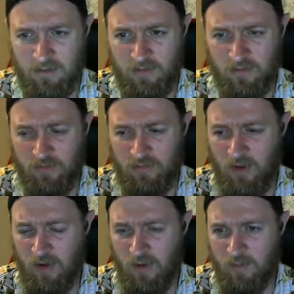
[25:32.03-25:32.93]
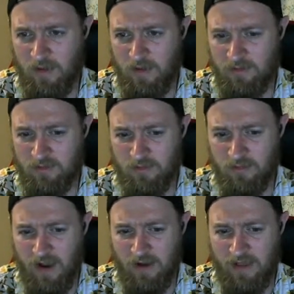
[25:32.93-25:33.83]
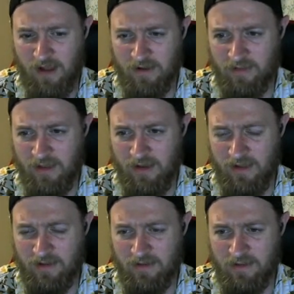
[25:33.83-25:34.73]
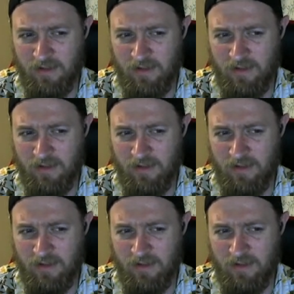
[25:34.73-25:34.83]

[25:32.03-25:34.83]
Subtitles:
So it tried calculating.